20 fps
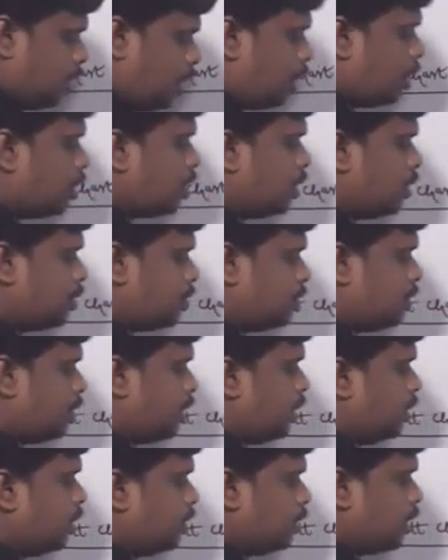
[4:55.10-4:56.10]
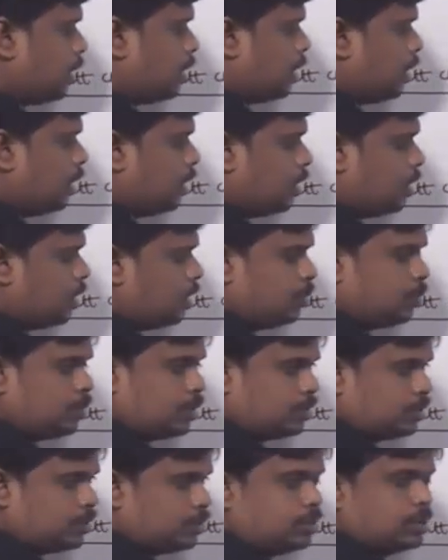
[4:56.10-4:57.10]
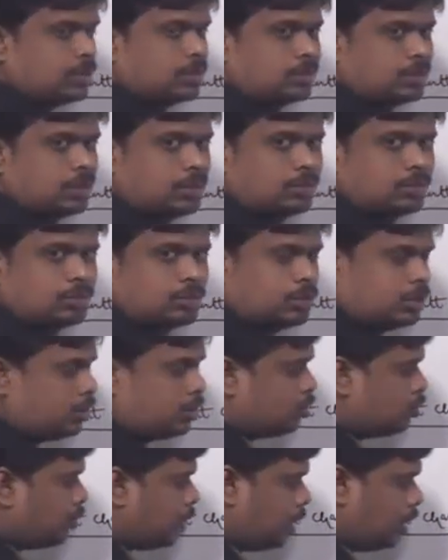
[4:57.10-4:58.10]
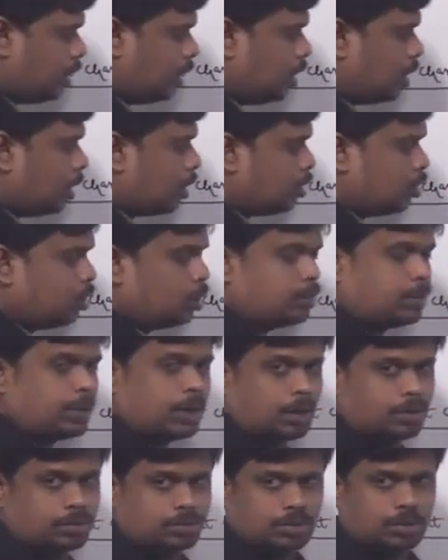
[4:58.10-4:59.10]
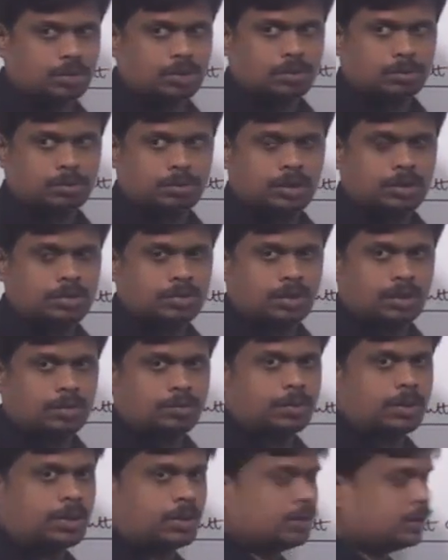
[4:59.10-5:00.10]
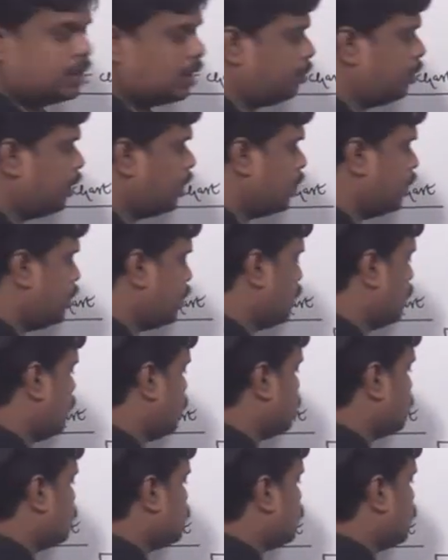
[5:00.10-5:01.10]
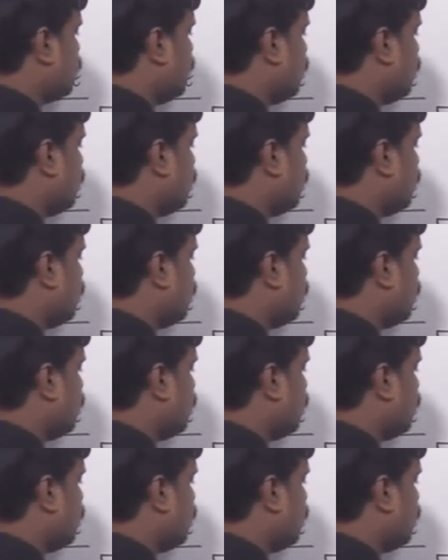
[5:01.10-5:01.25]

not less than the currently running process burst time. So that's why no preemption, means that P2 can be continued. So